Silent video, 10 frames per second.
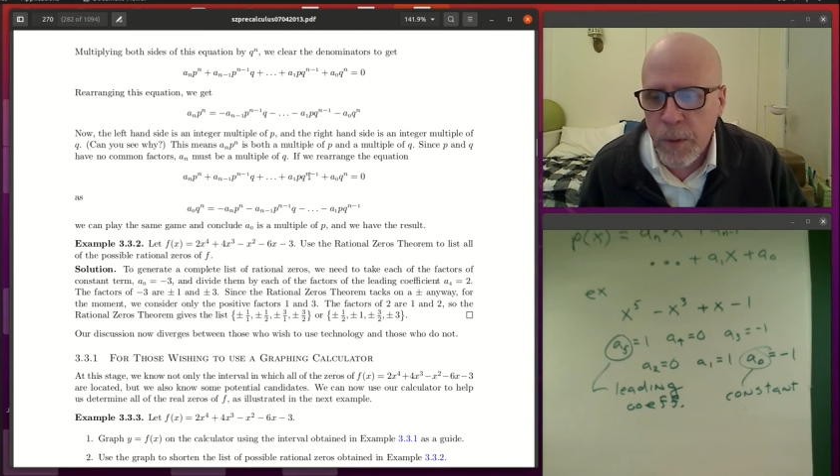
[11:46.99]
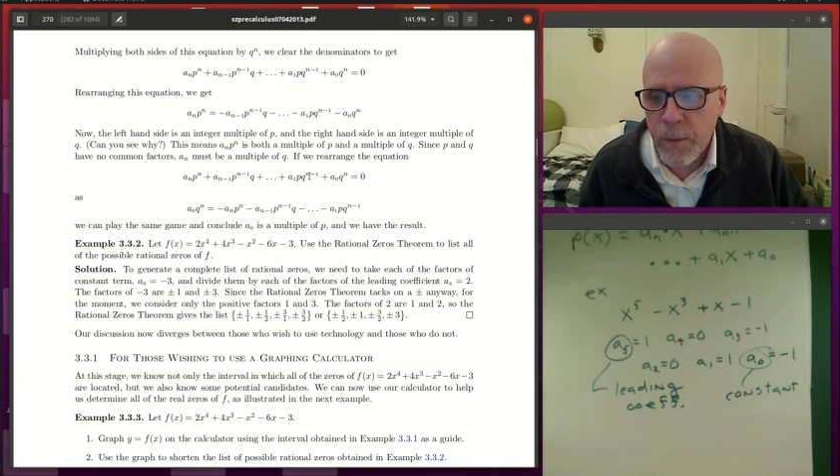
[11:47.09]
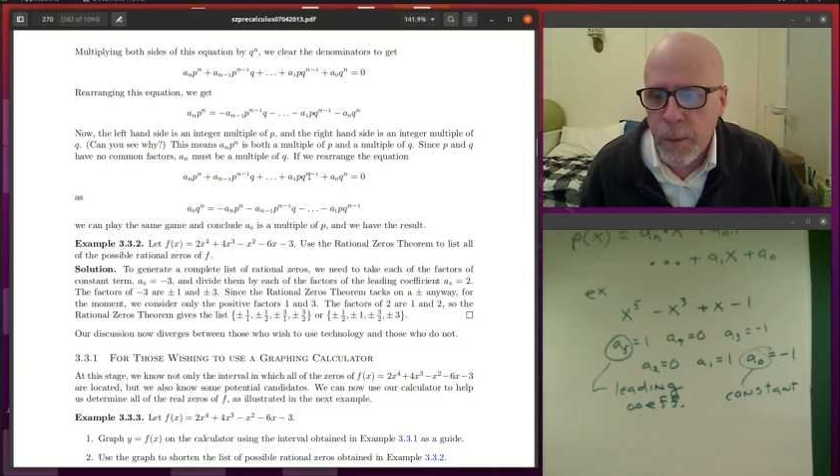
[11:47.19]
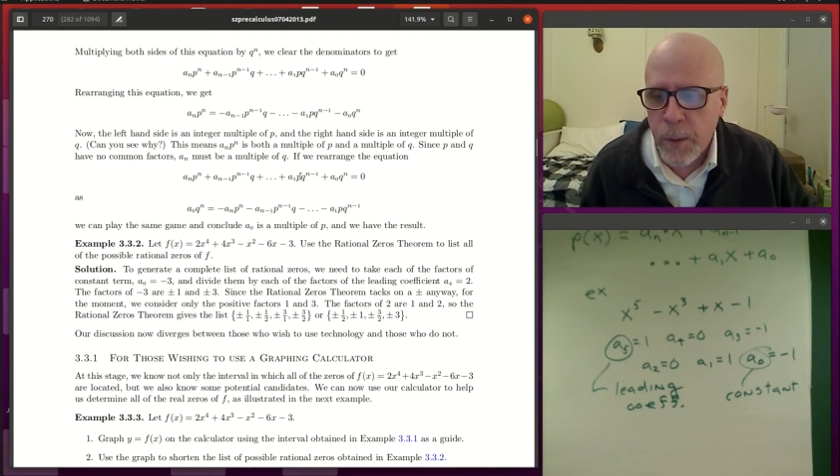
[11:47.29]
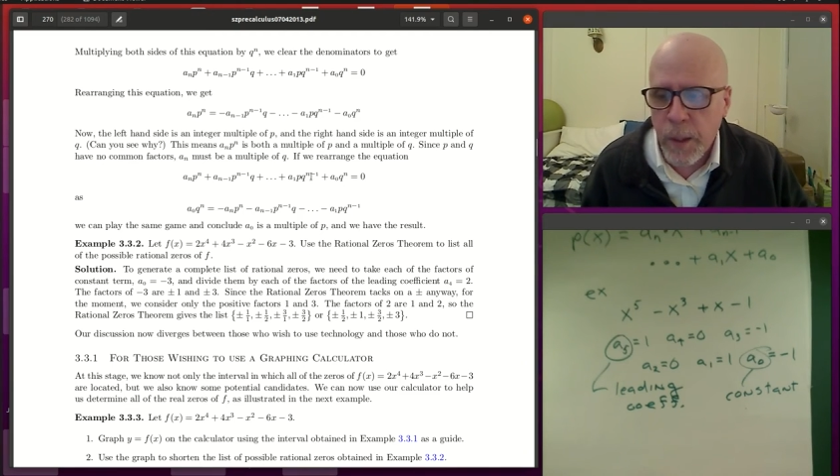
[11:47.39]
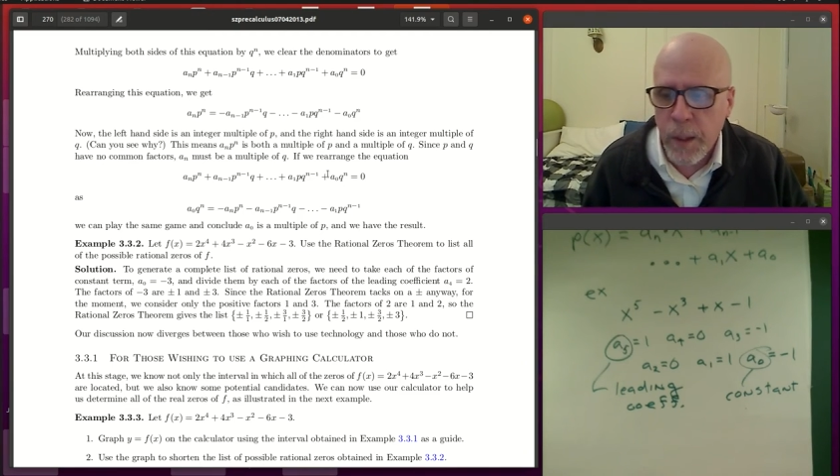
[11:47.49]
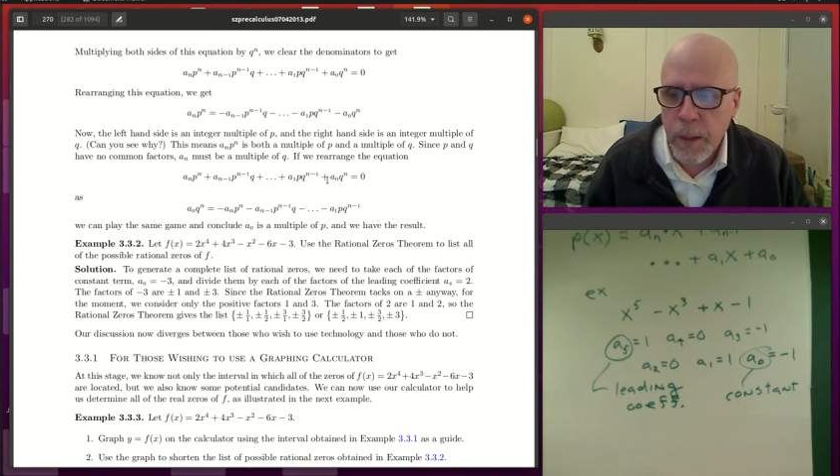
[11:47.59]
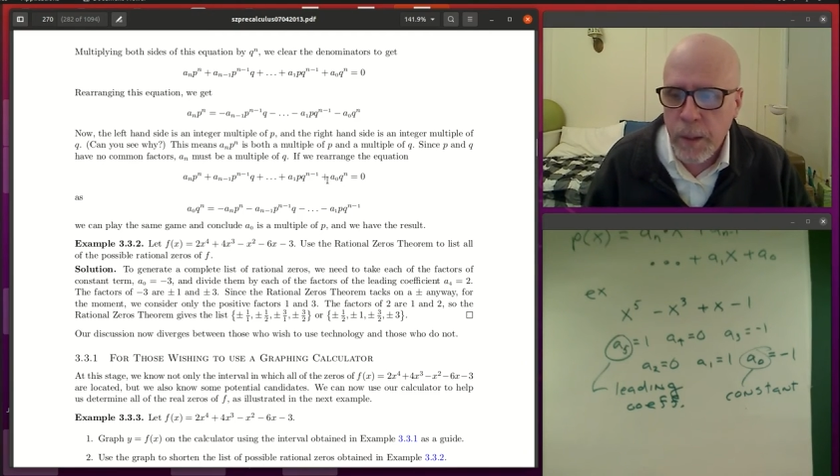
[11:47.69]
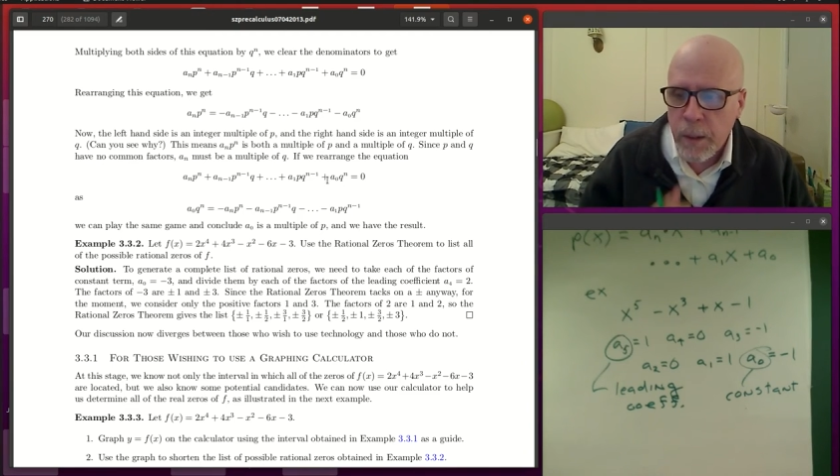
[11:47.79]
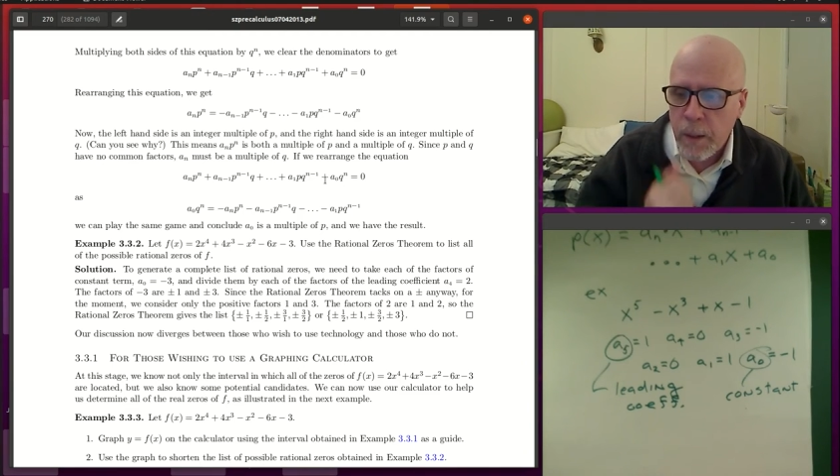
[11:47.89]
of doing that
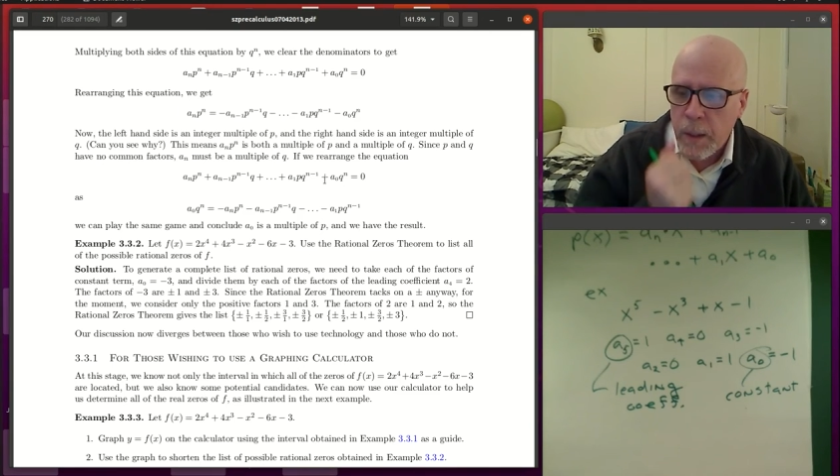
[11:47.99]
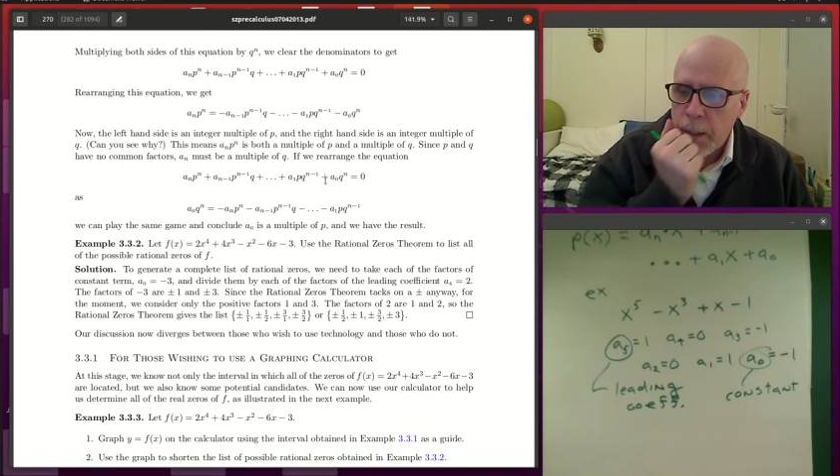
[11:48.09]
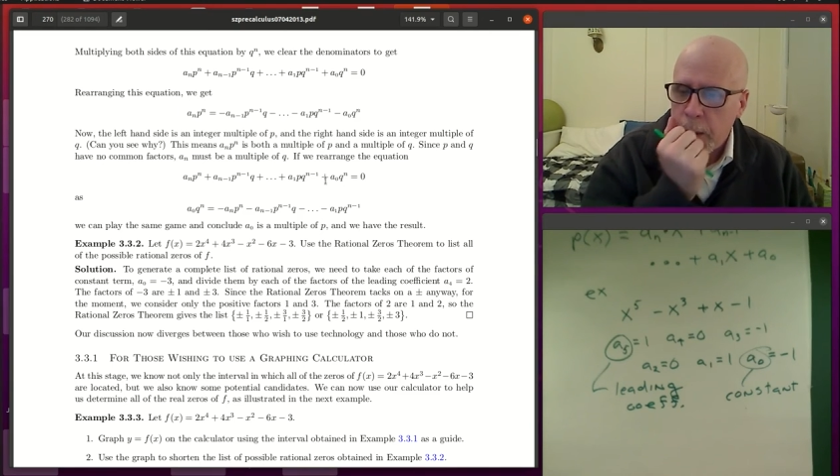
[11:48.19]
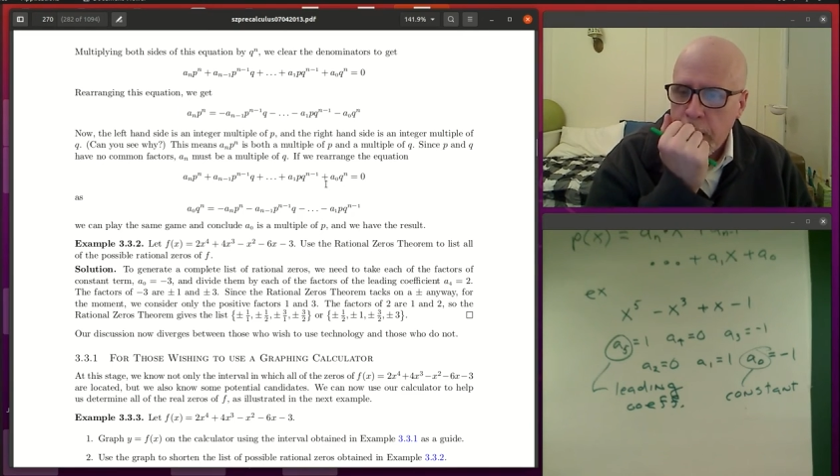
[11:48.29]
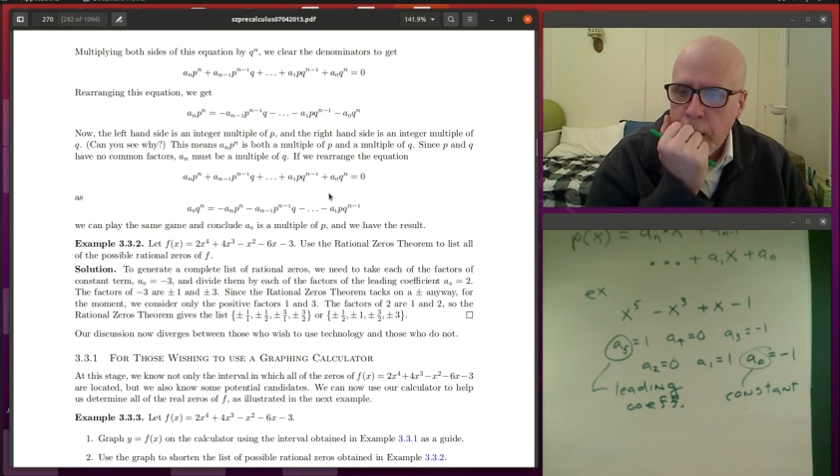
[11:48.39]
in class.